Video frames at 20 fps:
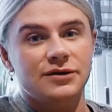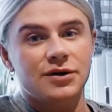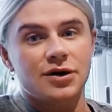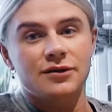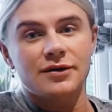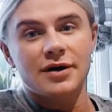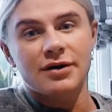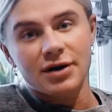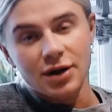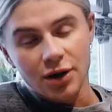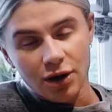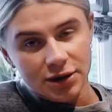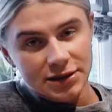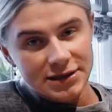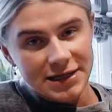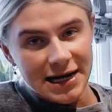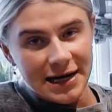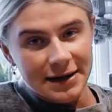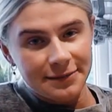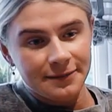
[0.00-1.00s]
for a very long
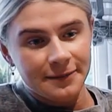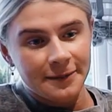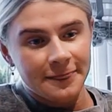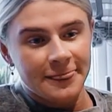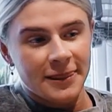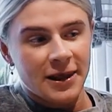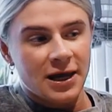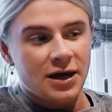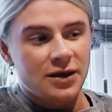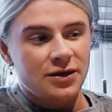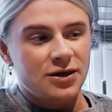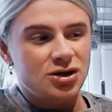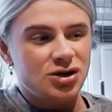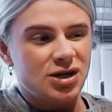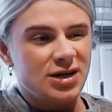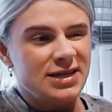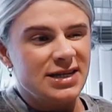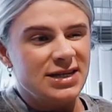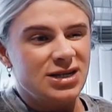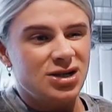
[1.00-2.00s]
time, the
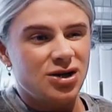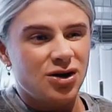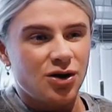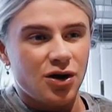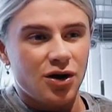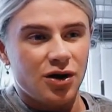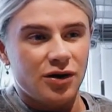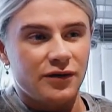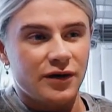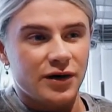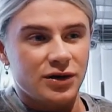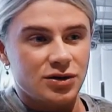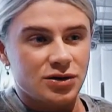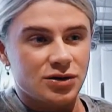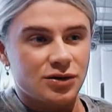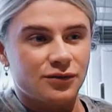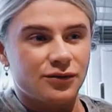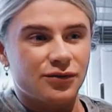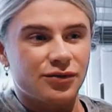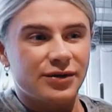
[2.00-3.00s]
transition over
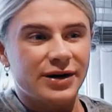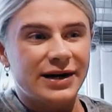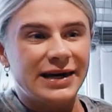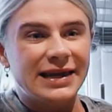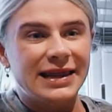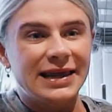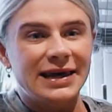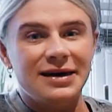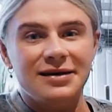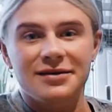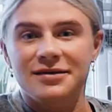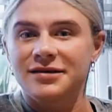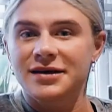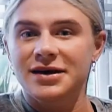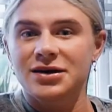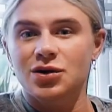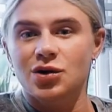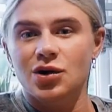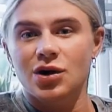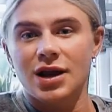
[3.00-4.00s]
doesn't really
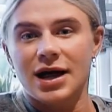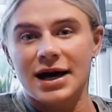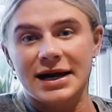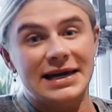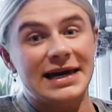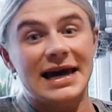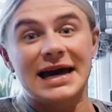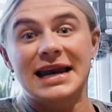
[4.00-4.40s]
feel like